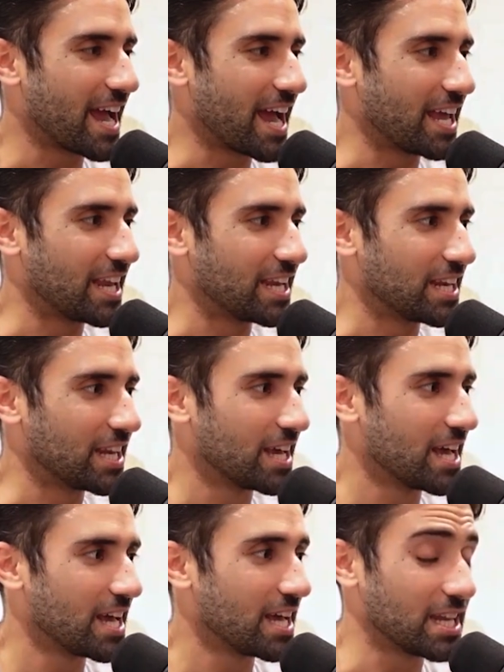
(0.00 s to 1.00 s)
And
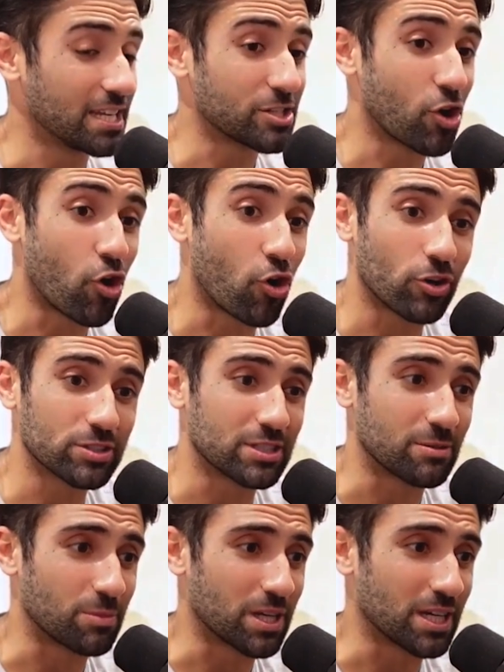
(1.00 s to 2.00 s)
it has
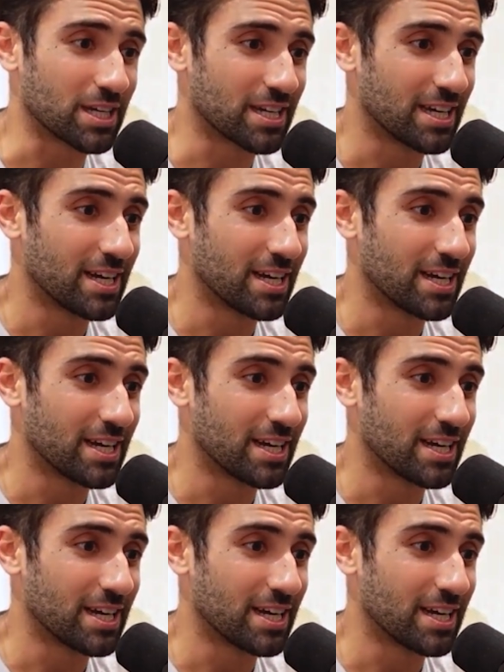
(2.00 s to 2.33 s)
haunted me.